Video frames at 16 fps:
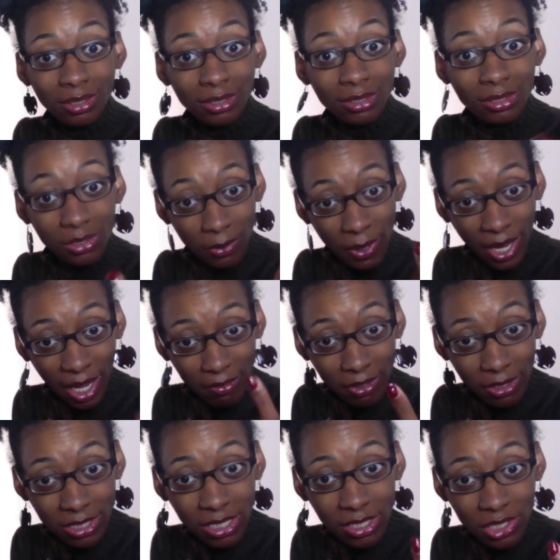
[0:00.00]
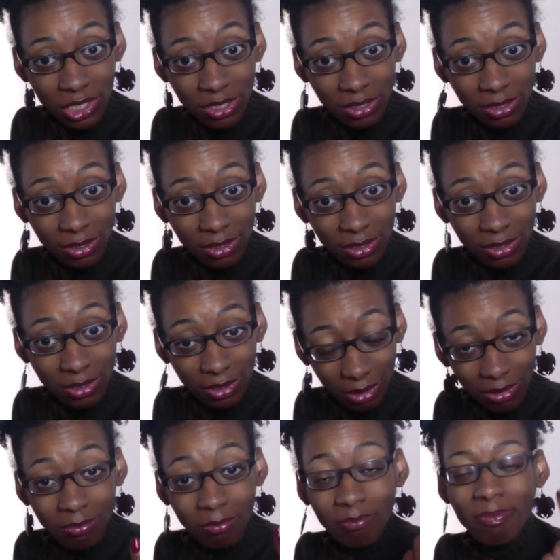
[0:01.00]
Do I have your attention?
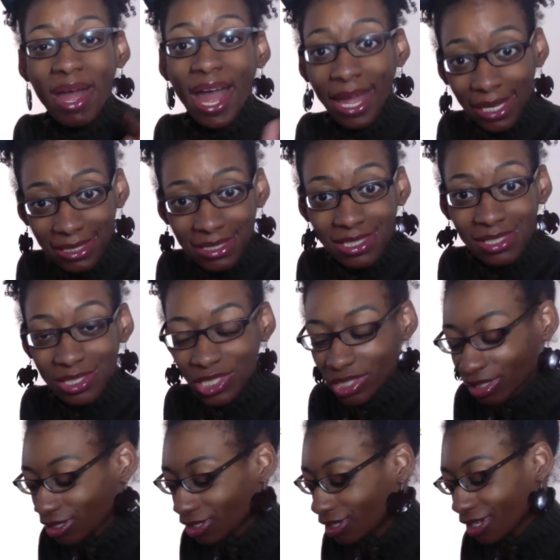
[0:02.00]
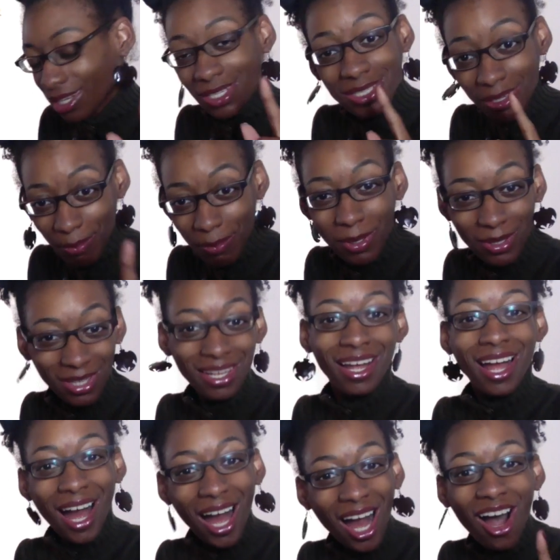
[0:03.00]
Pay attention. Because
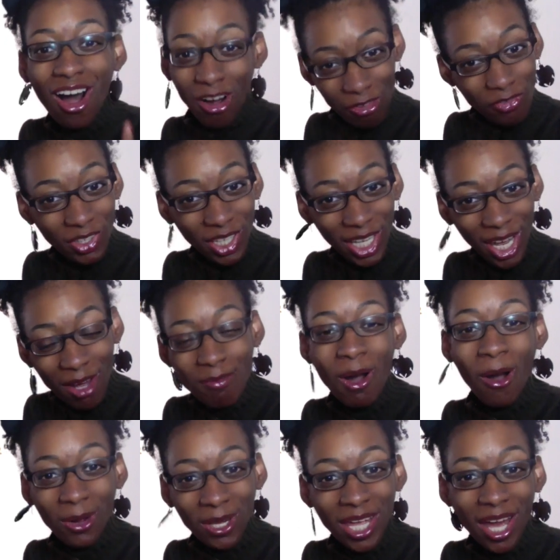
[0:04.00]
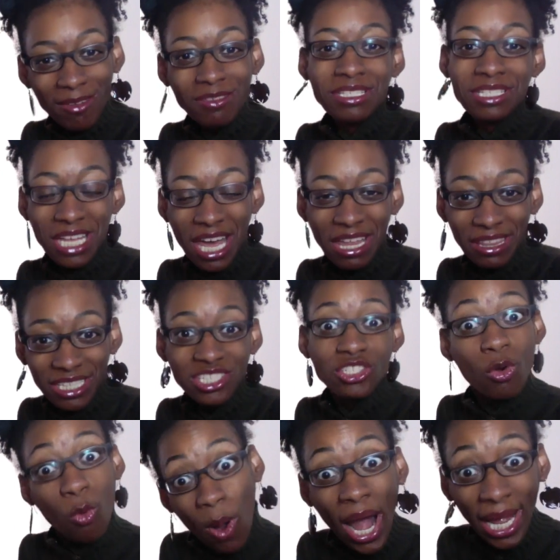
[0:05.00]
hopefully I'm going to only have to say this
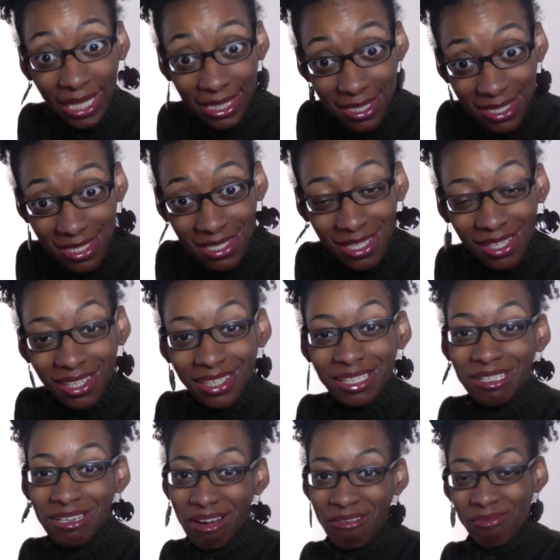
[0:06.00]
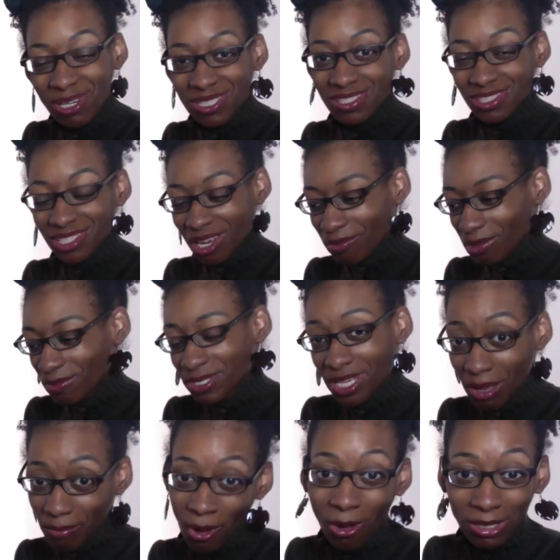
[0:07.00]
twice. You know, most of the time people say
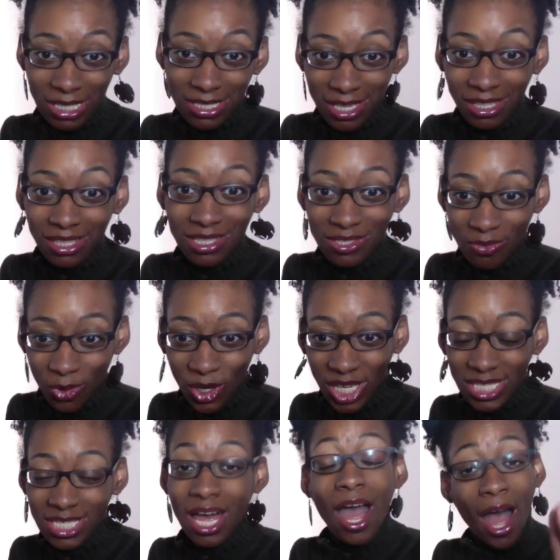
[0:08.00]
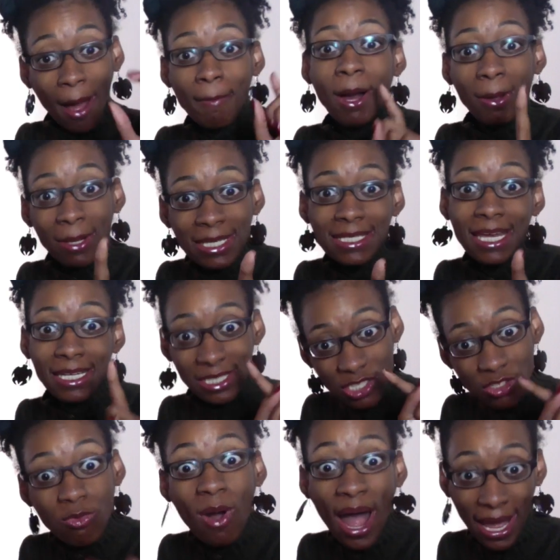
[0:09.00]
I'm going to only say this once. I'm going to only say this
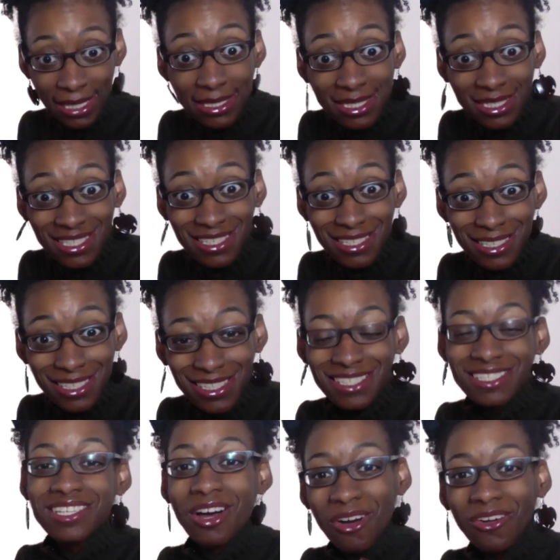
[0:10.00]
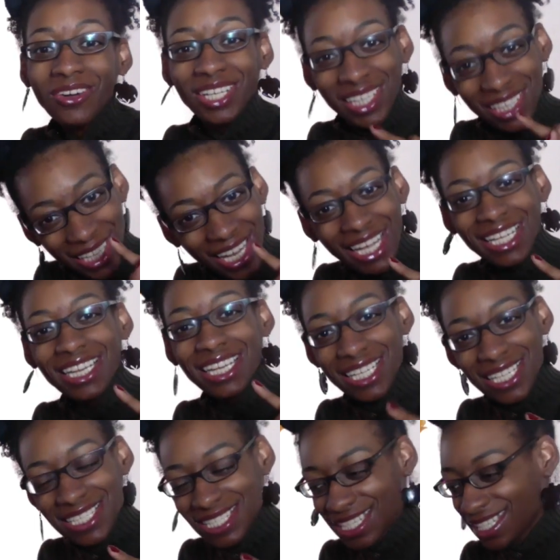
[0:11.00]
twice. So,
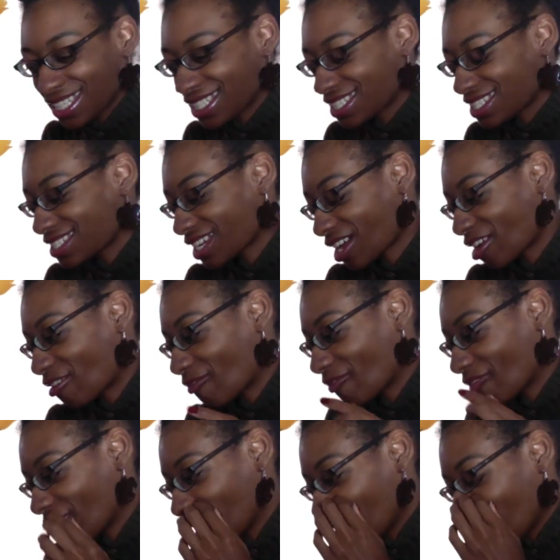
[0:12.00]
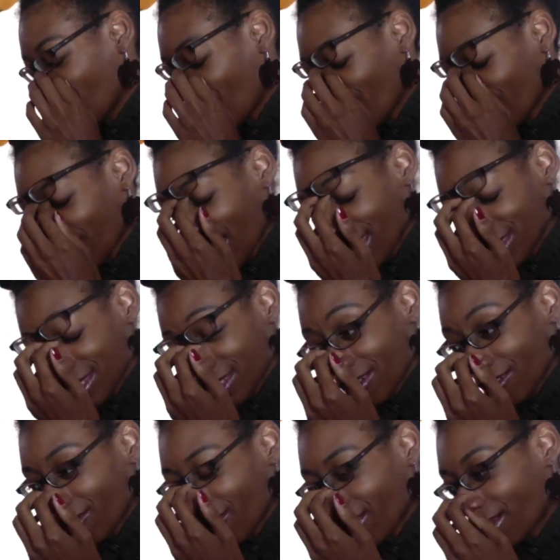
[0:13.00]
listen this time. Okay,
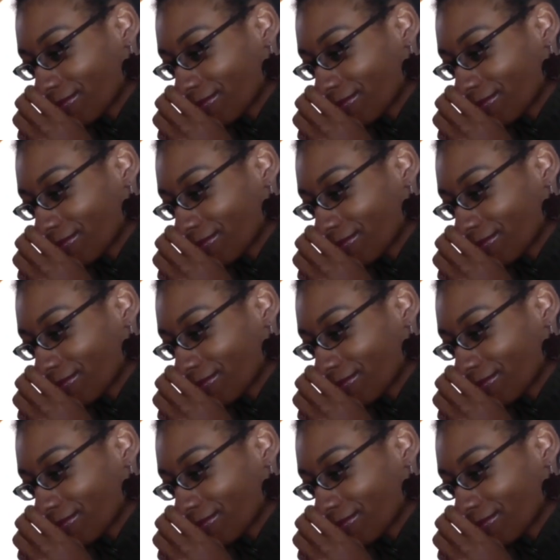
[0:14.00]
so I'm